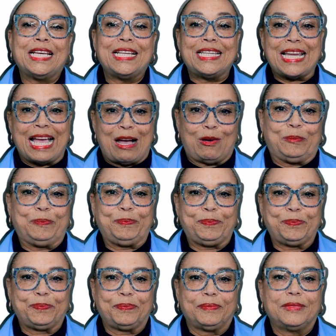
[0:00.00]
Now,
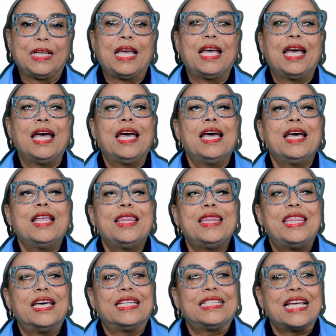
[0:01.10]

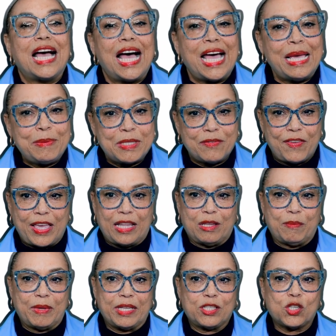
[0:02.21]
the types of
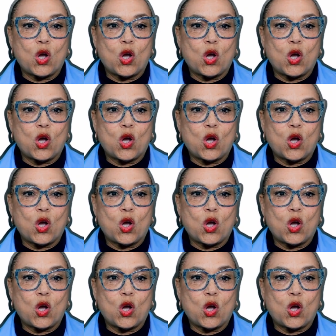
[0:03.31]
elements